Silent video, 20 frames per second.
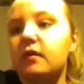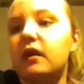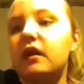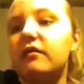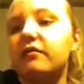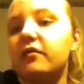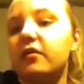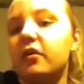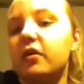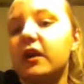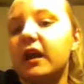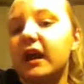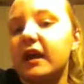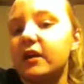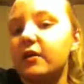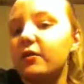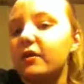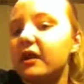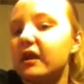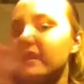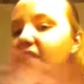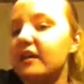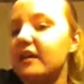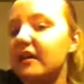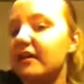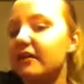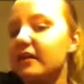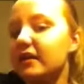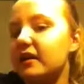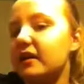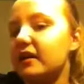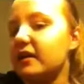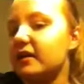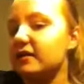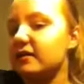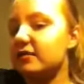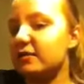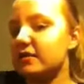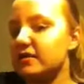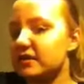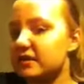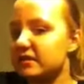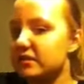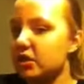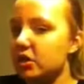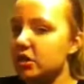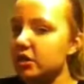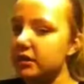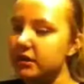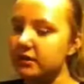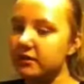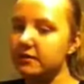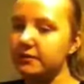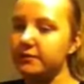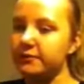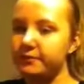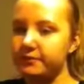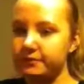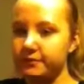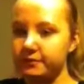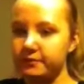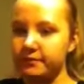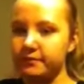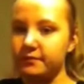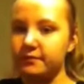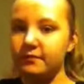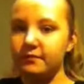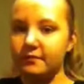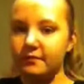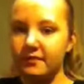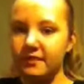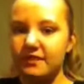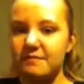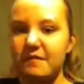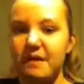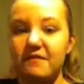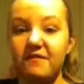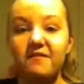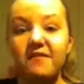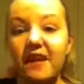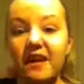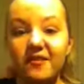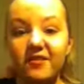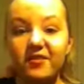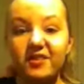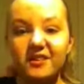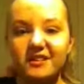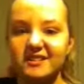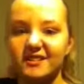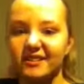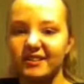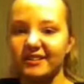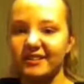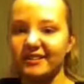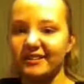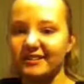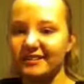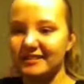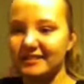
I've got karaoke and the lyrics, which is good. My favourite song.